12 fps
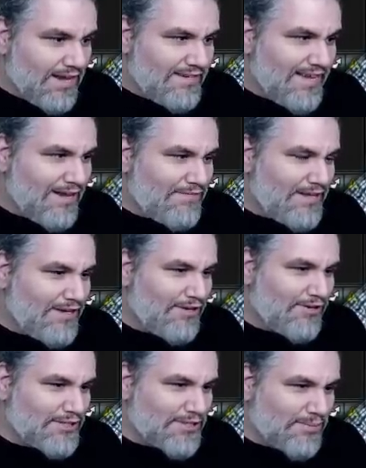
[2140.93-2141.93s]
Yeah, if they go
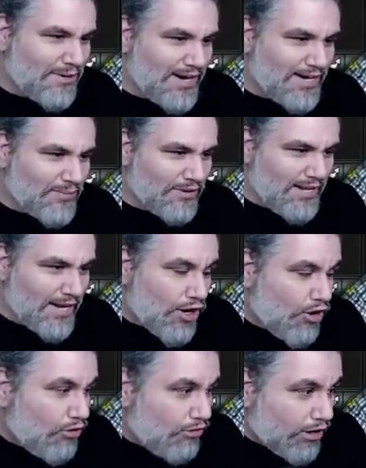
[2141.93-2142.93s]
Griselbrand and we're like,
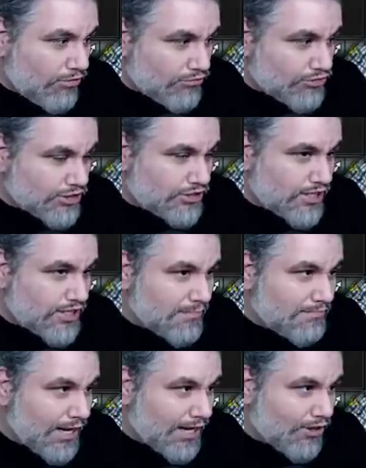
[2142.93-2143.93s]
oh, I'll just send
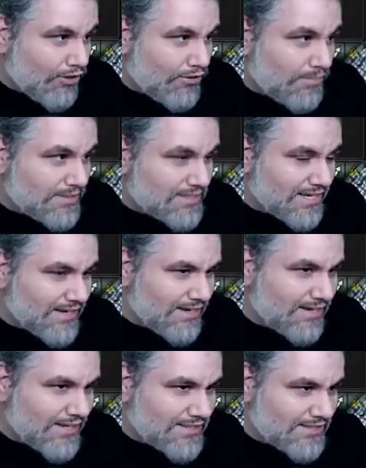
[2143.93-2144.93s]
them back home. It's like,
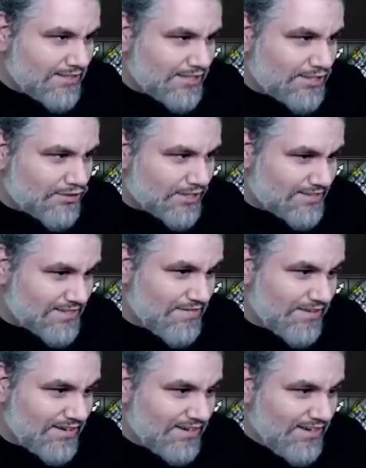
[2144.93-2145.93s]
all right, so you get to draw
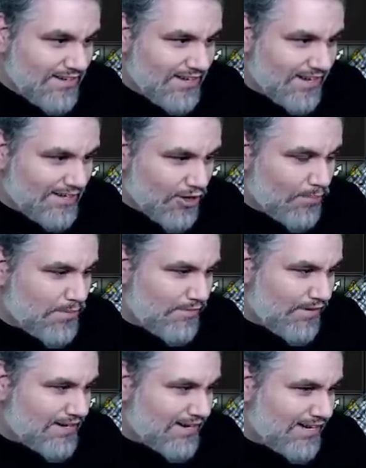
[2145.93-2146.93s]
seven and hope you
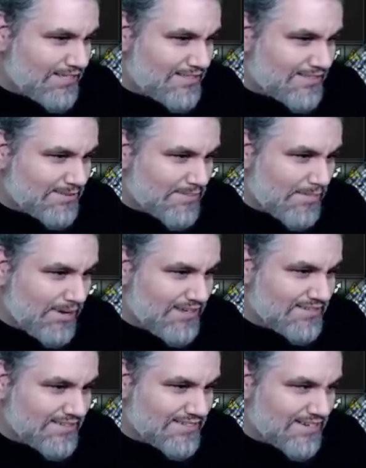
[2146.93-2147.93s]
find an answer to my
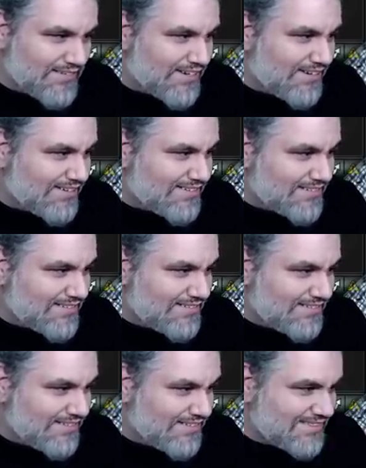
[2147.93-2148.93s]
maze in the seven cards
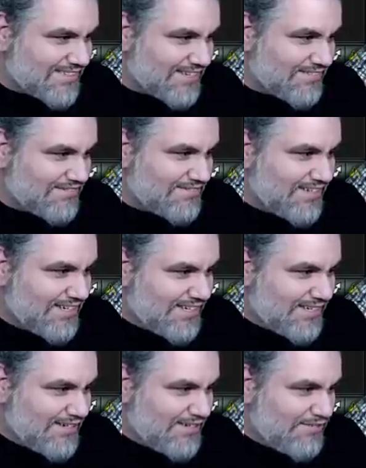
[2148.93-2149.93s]
instead of.
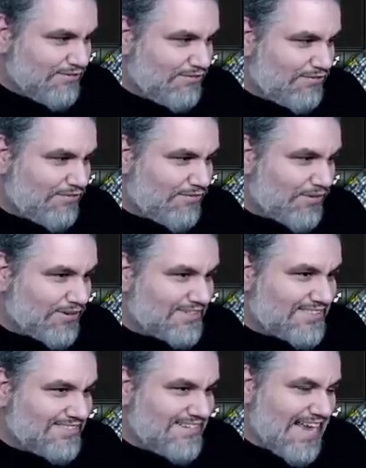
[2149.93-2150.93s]
They actually get to draw like four.
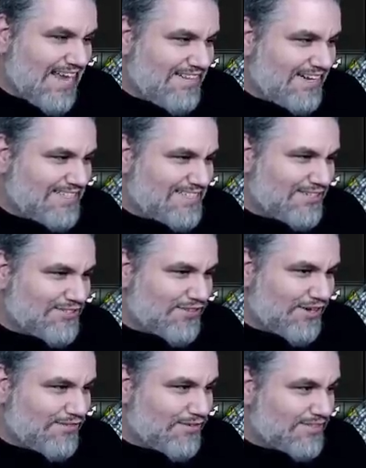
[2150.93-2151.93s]
fourteen. Yeah, they can still
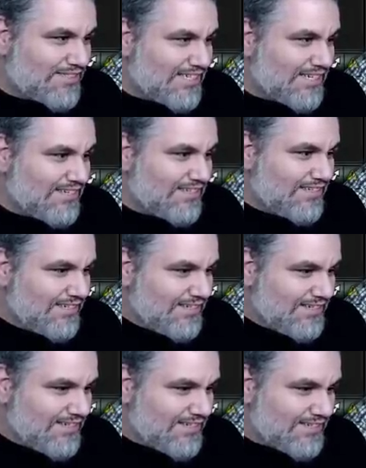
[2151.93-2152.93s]
draw fourteen.
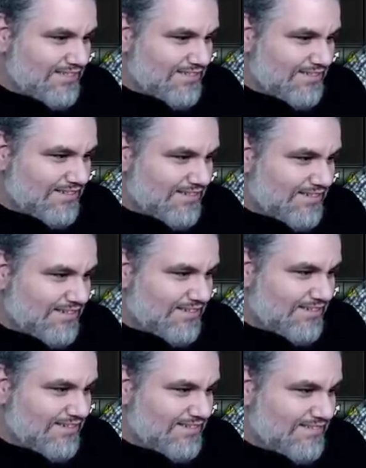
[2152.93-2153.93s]
Discard a
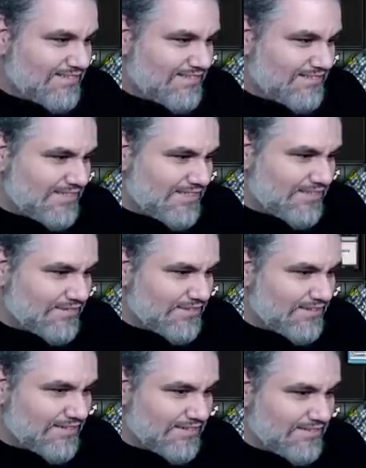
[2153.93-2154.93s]
card. Yeah, go for
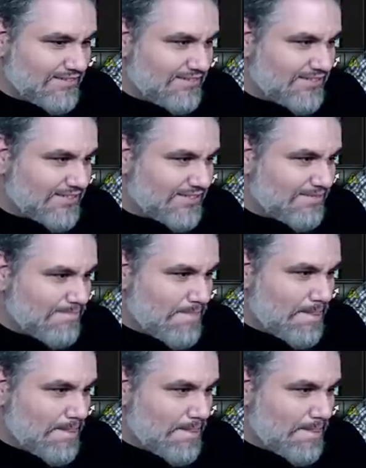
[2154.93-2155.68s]
the throat. Sure.